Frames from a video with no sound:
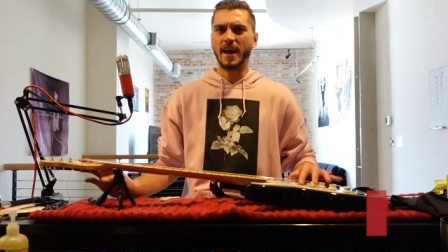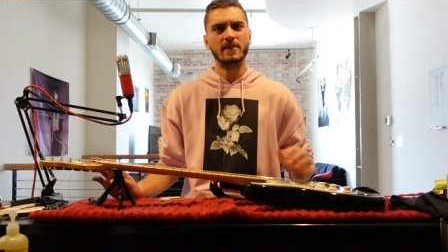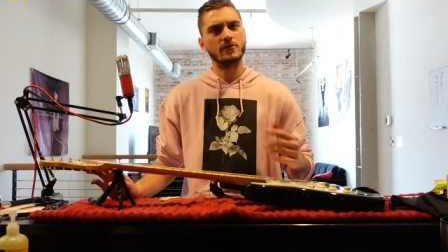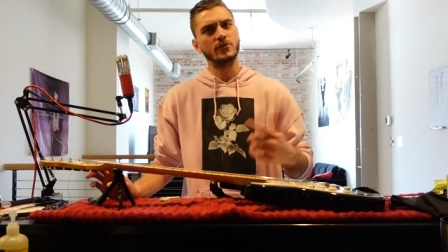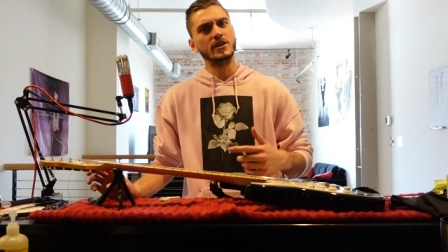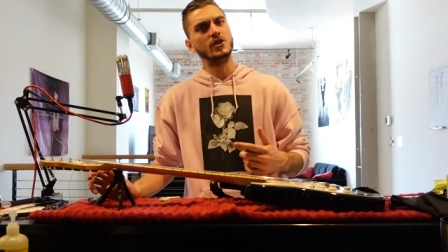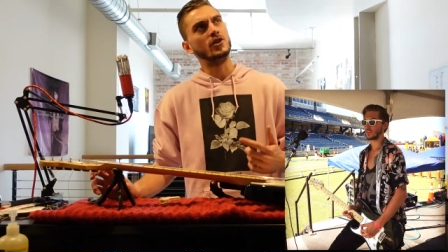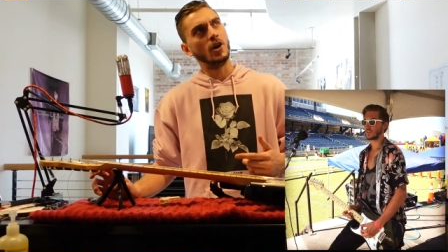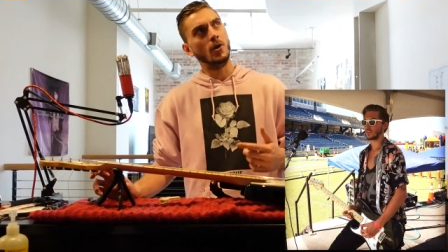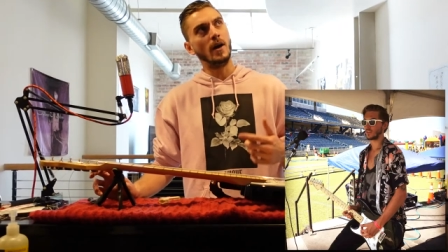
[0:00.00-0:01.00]
every
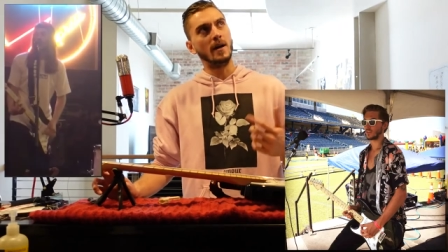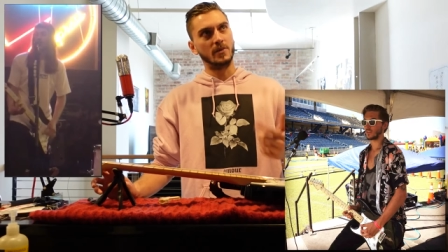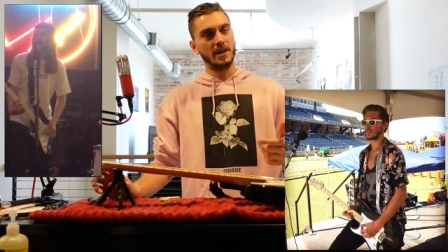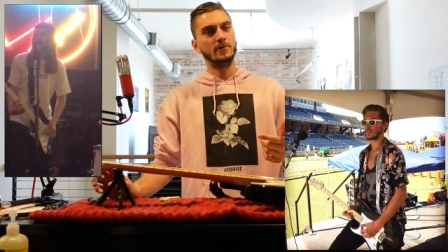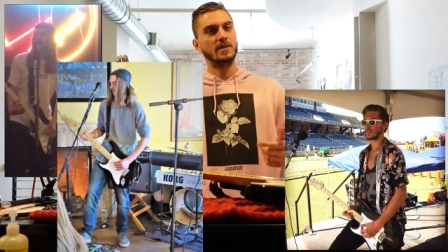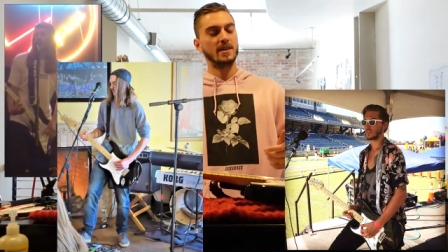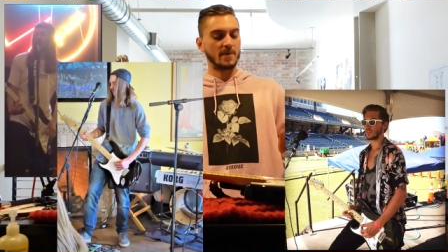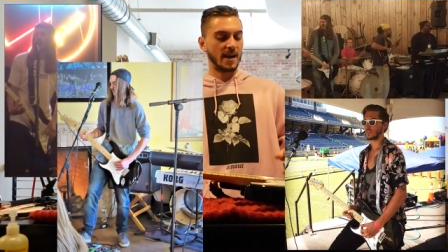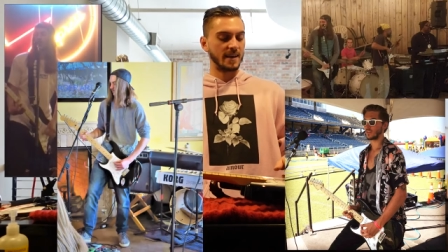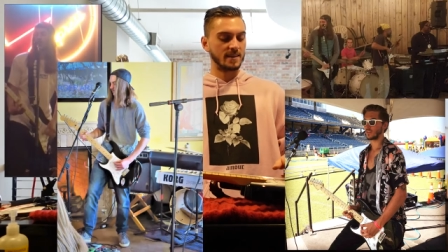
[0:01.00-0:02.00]
show I played with him
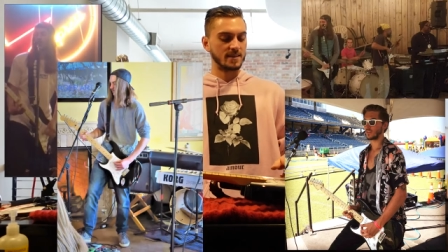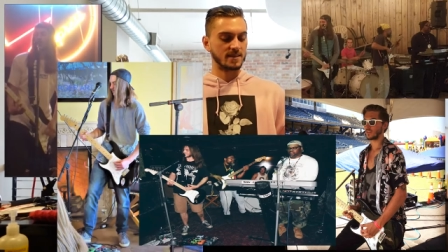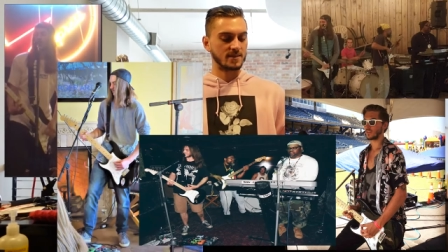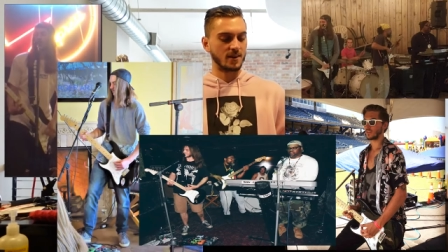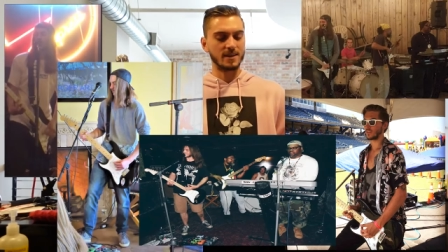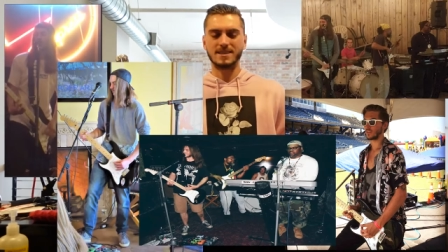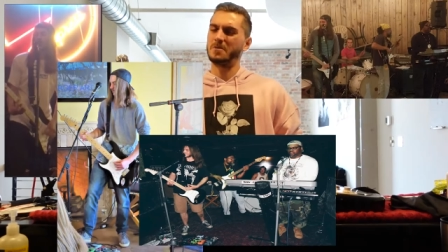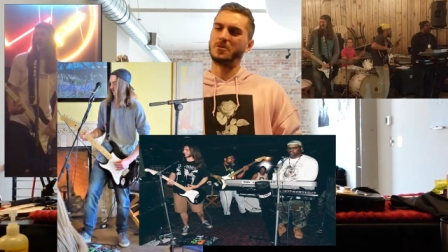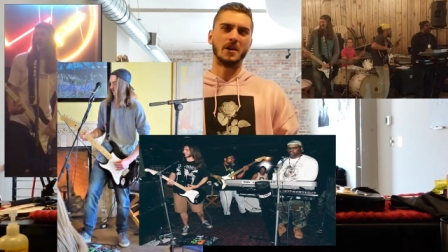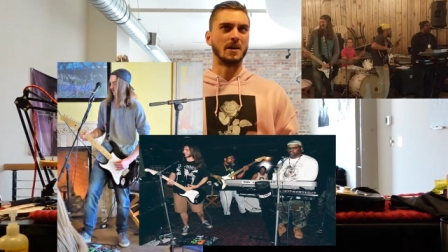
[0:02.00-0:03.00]
I had this guitar,
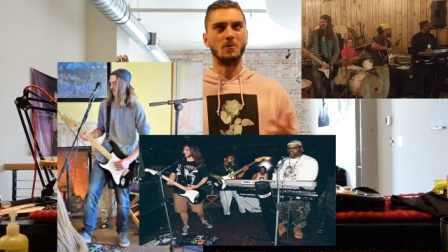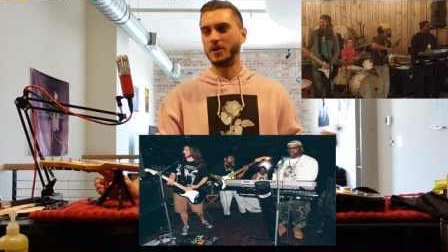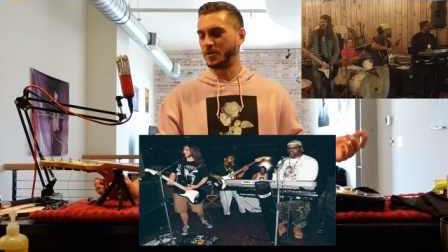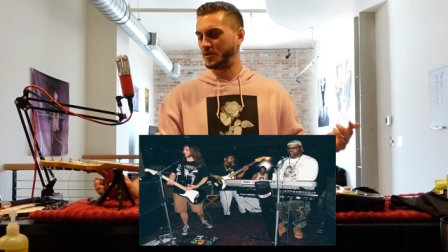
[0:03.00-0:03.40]
except for like one or